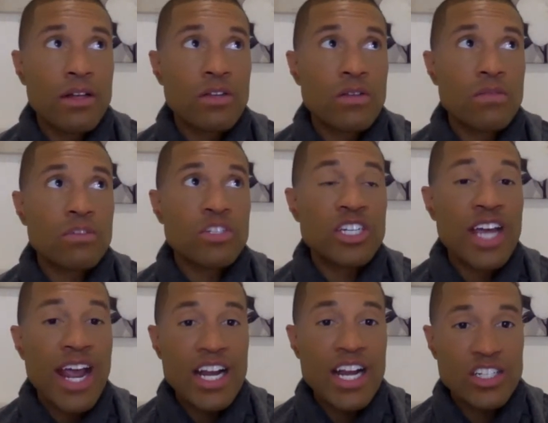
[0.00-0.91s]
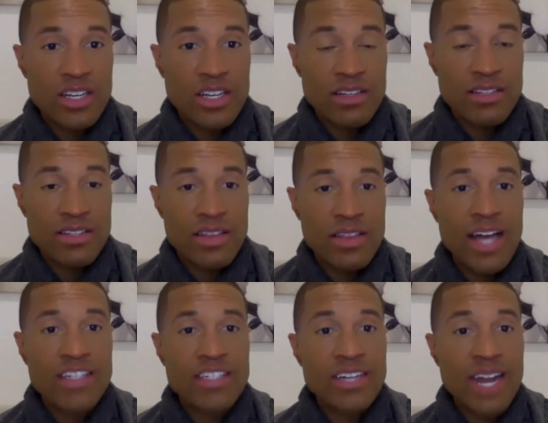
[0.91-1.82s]
changes
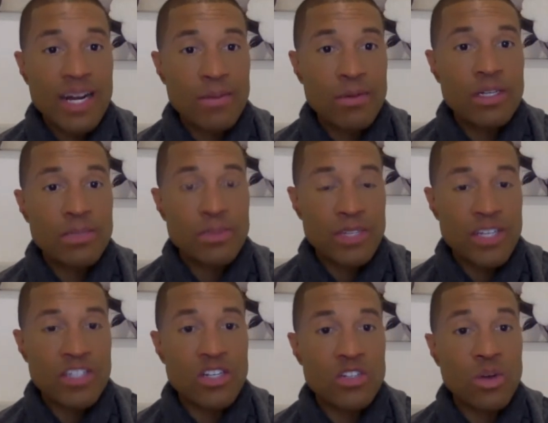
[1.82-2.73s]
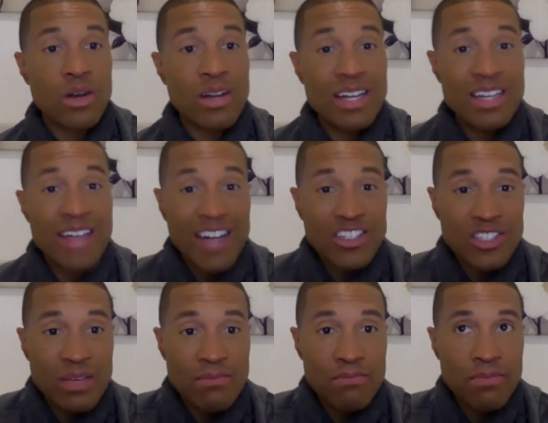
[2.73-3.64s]
that genetic predisposition. So it
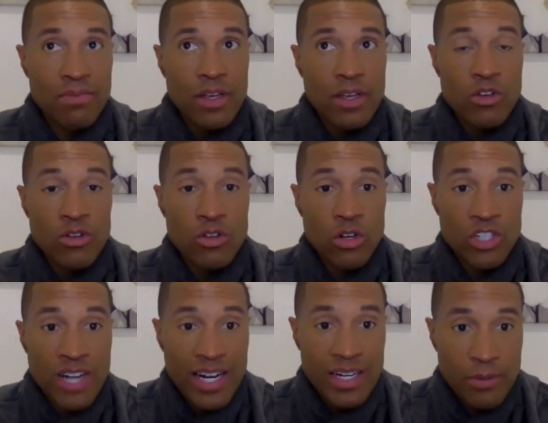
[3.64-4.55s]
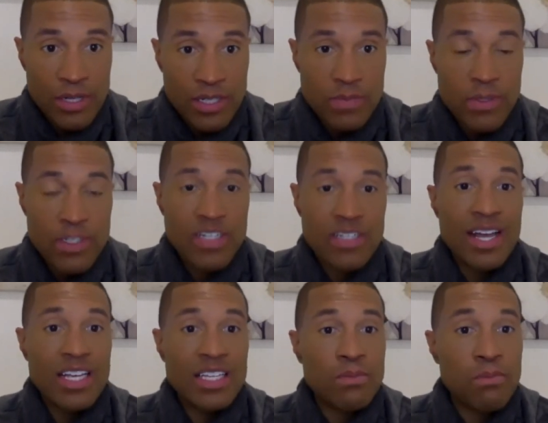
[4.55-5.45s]
actually, your genetic predisposition
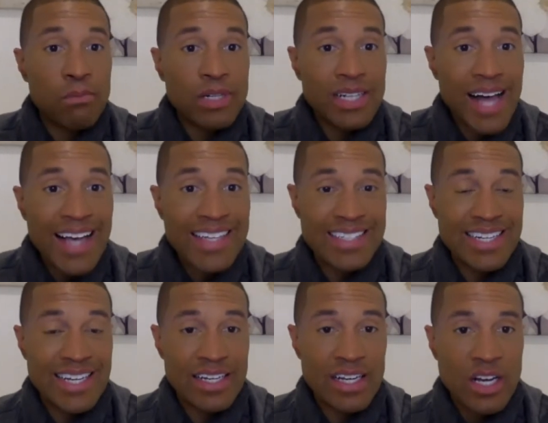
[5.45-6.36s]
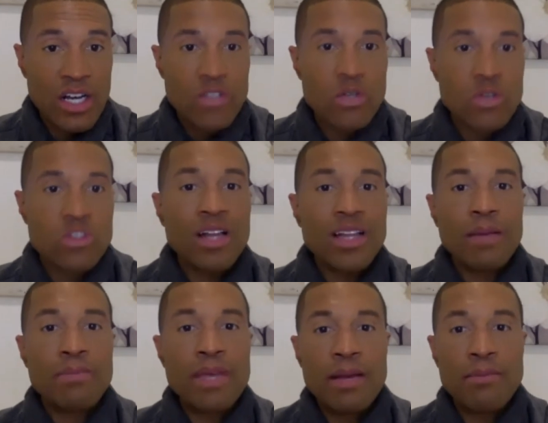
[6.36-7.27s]
is plastic. So it's not like
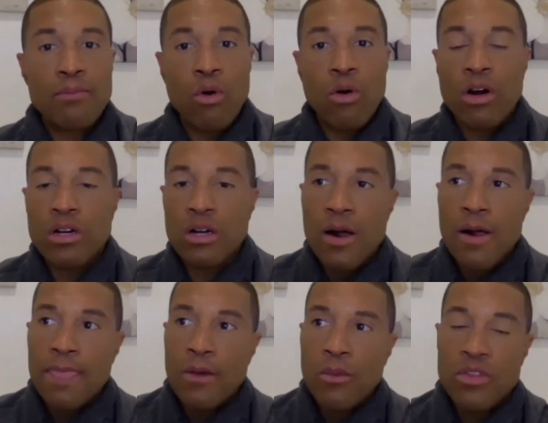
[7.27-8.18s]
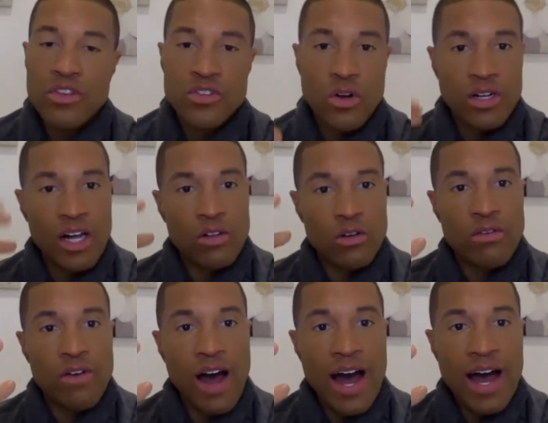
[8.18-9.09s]
being born with a certain color of
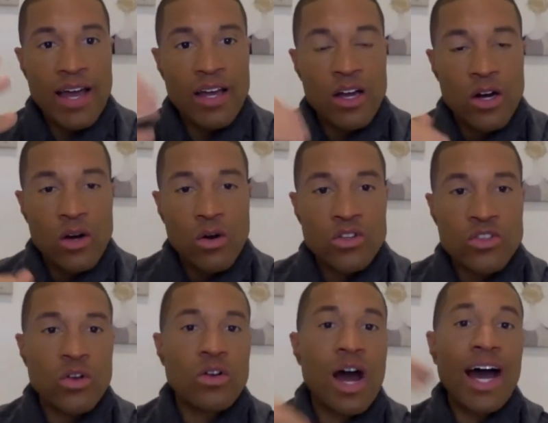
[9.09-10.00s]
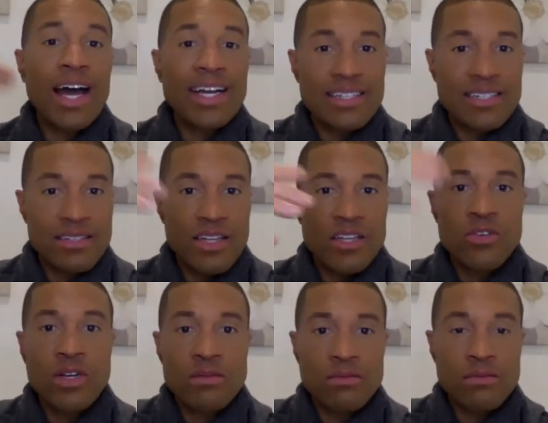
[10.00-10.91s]
eye or a certain height that you
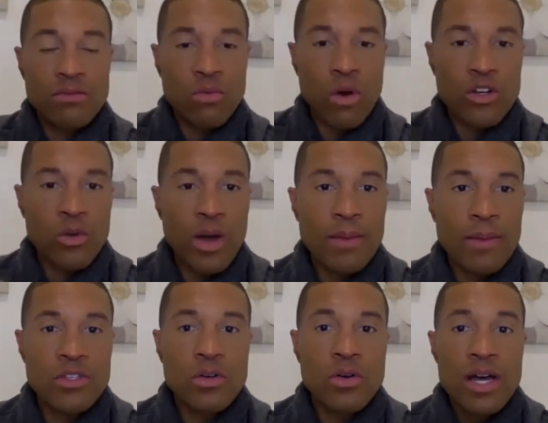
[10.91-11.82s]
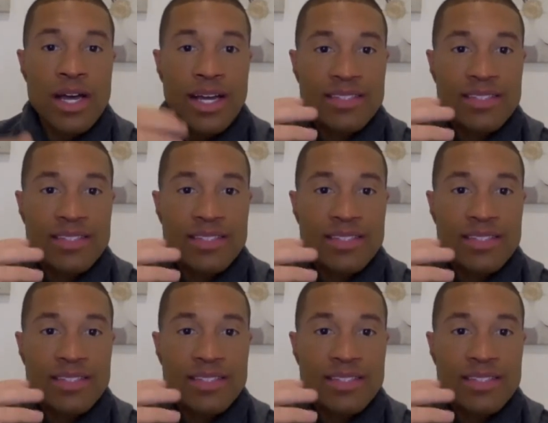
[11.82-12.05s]
can work your way up to. It's